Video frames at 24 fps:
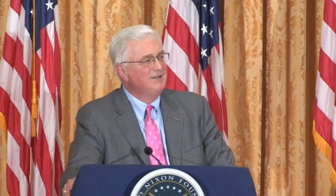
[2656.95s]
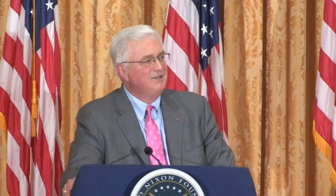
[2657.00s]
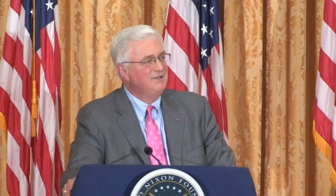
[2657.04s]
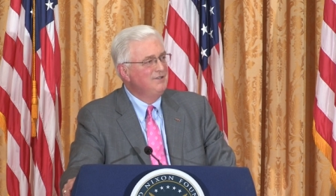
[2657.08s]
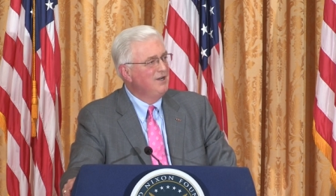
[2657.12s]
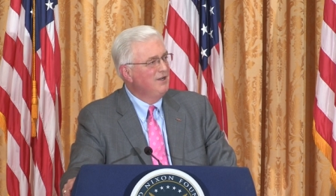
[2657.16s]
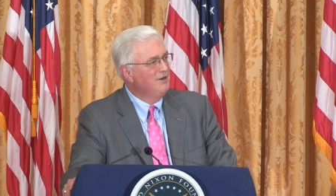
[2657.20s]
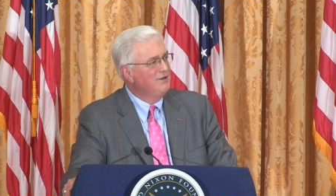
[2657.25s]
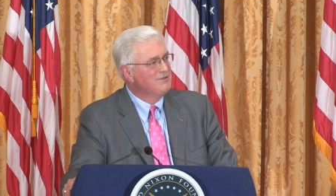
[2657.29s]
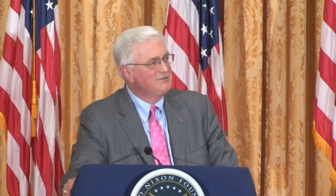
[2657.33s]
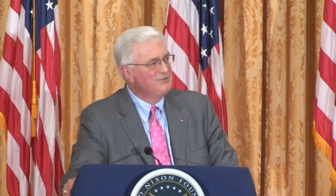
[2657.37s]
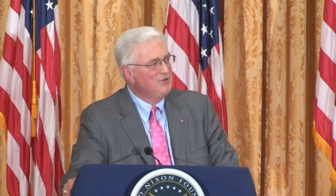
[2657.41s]

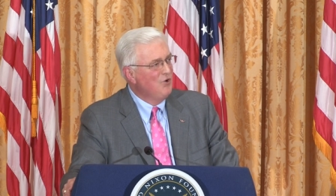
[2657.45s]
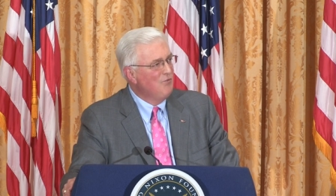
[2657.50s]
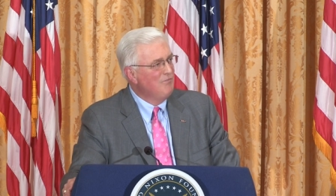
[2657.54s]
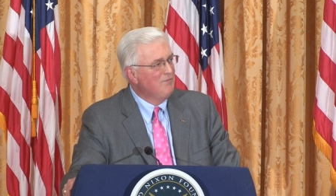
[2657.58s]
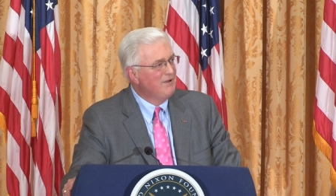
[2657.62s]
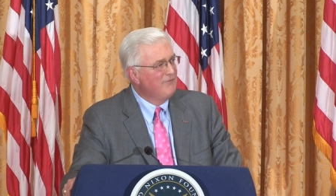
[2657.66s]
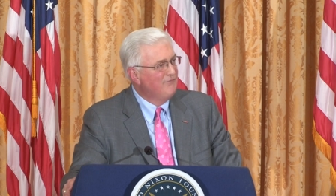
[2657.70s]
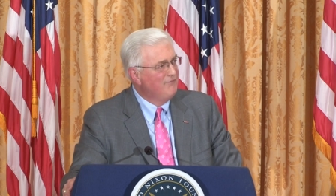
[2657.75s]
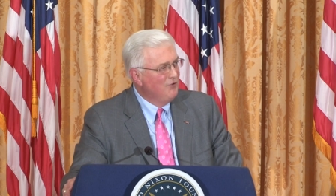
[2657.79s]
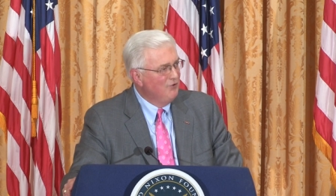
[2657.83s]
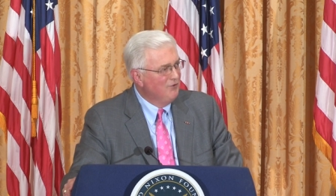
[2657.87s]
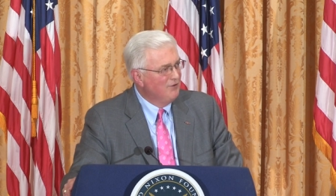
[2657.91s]
Douglas, don't
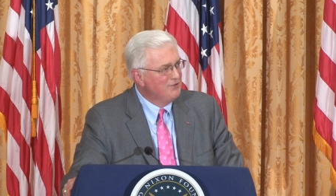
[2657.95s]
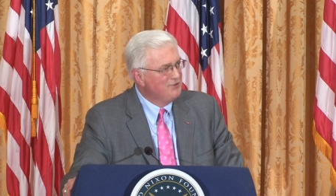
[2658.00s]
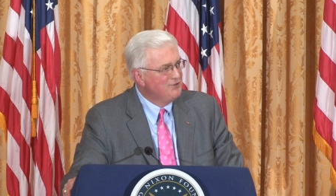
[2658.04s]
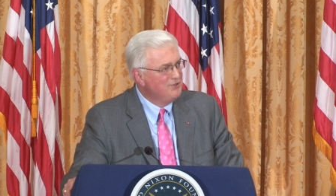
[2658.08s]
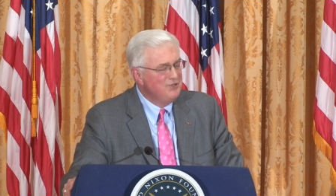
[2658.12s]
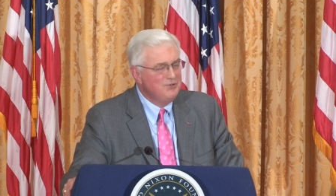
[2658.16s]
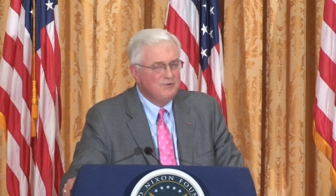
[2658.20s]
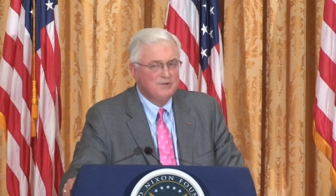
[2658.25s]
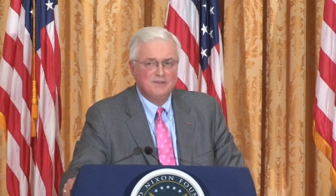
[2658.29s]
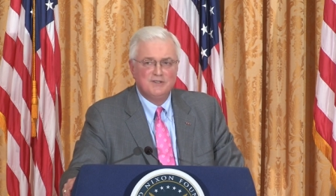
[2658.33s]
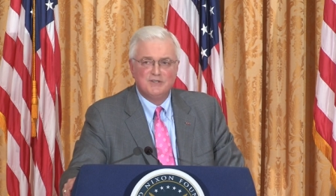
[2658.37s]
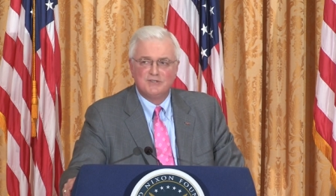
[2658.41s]
be foolish.
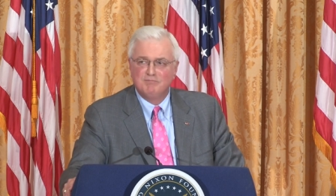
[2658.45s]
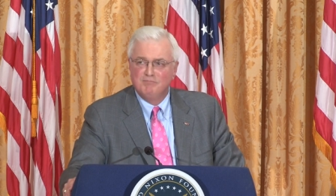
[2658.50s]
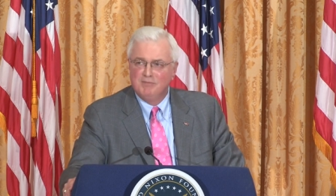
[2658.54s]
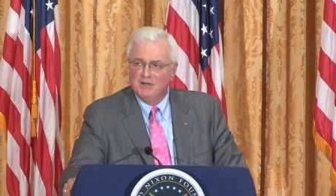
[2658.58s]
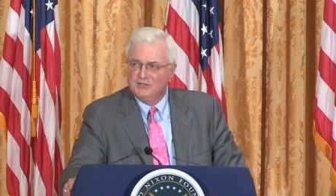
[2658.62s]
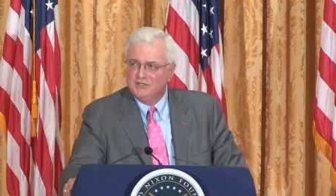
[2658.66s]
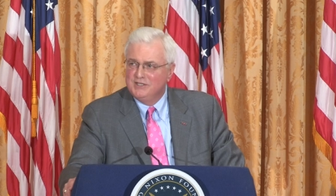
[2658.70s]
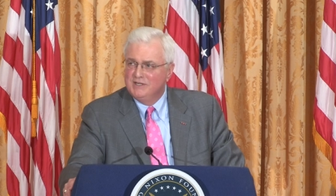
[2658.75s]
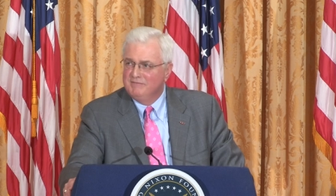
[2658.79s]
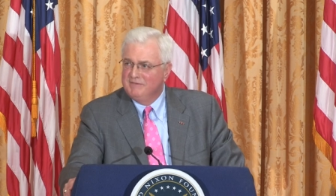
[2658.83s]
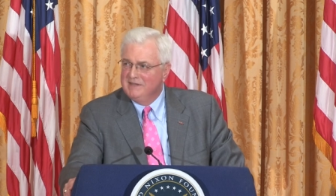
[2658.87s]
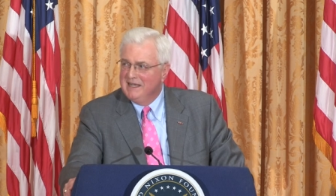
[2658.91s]
You and this
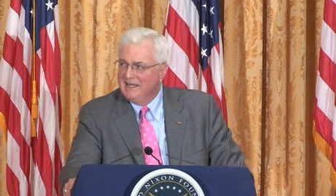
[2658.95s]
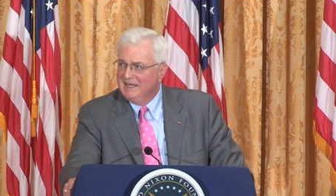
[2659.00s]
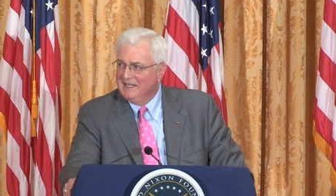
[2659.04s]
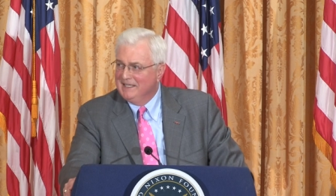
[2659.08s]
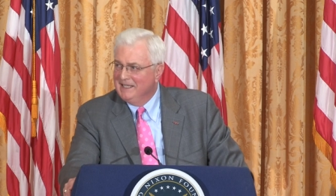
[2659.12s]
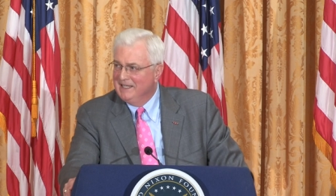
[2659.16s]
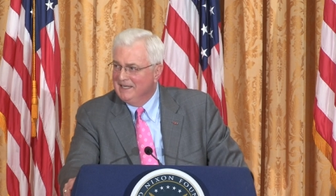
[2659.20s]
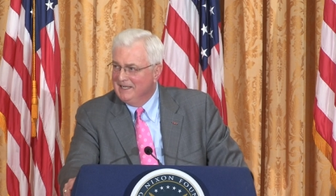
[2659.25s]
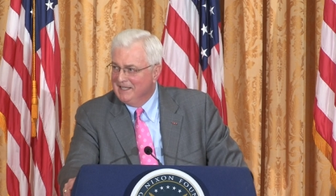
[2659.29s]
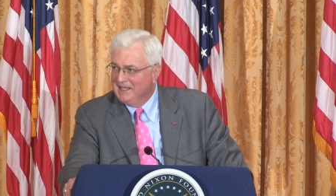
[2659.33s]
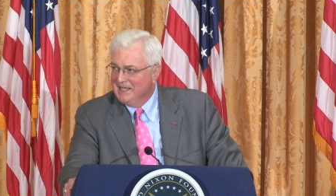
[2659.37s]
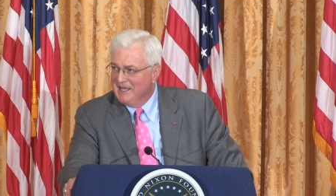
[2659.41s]
budget have got to
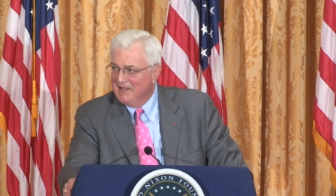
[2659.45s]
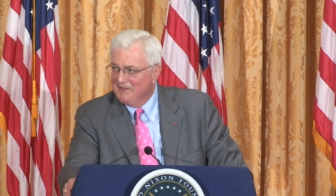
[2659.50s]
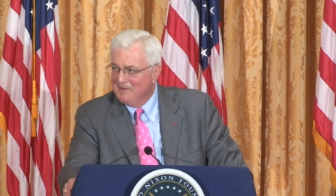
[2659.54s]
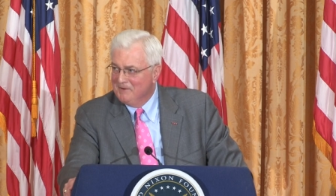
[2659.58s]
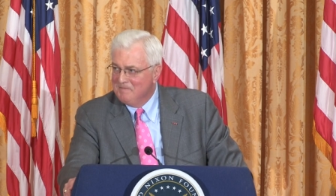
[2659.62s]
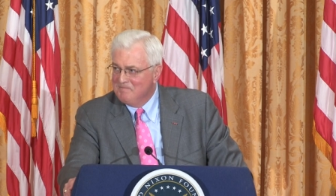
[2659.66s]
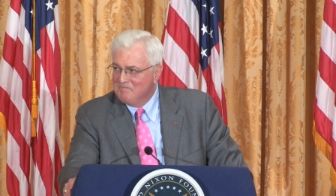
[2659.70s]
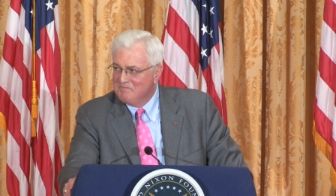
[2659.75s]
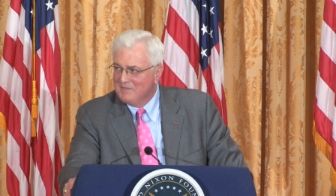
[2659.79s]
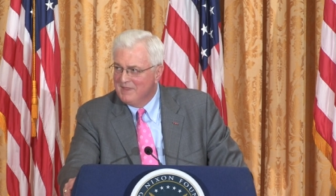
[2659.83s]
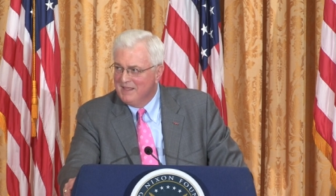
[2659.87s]
get together.